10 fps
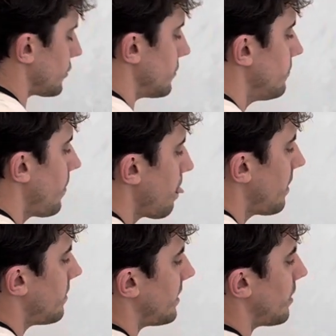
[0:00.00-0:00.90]
to,
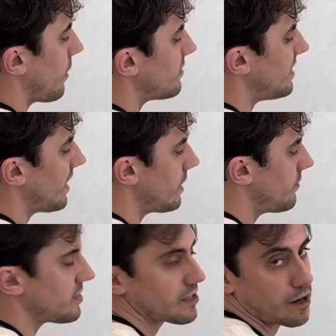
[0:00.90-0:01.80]
now we have a negative
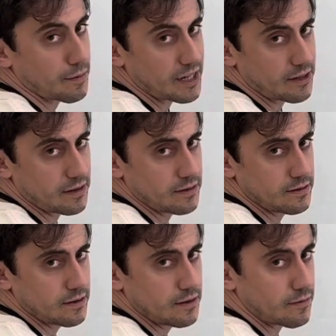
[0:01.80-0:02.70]
in the denominator,
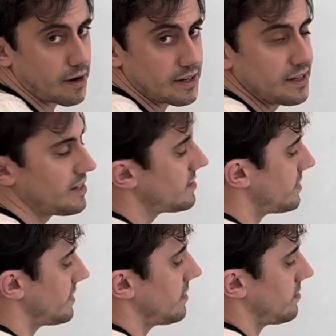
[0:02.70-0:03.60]
right?
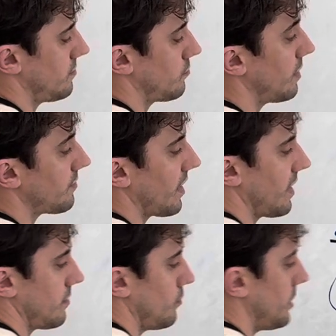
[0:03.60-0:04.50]
To get rid of that, we